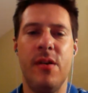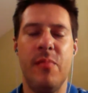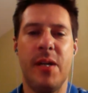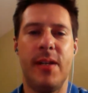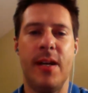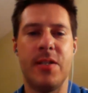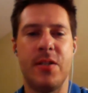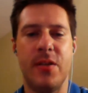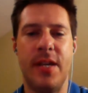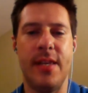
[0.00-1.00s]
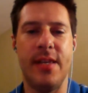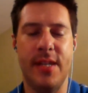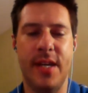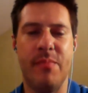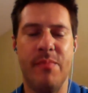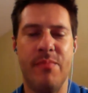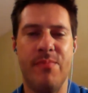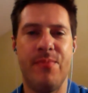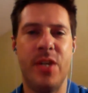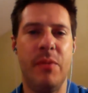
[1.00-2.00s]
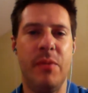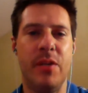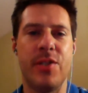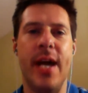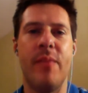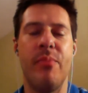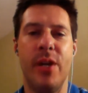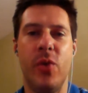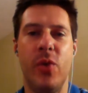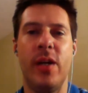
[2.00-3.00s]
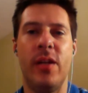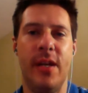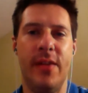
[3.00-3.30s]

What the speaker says: McCluster in that the team seemed to sign him pretty quickly,